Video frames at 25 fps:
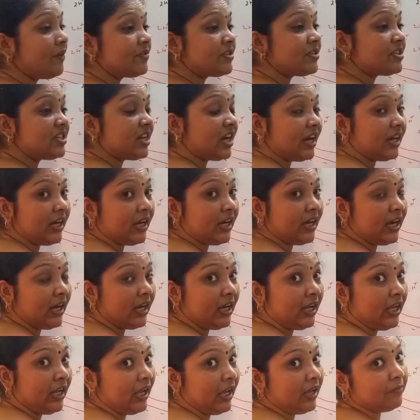you have
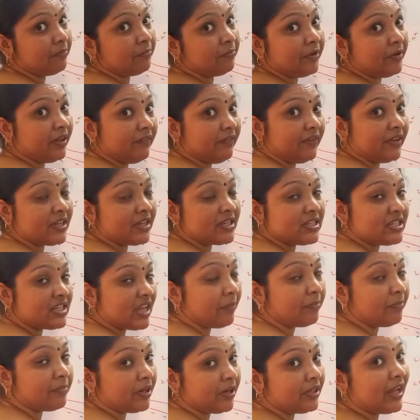studied in previous
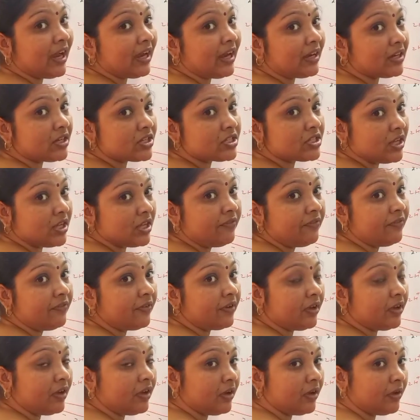chapter, that is of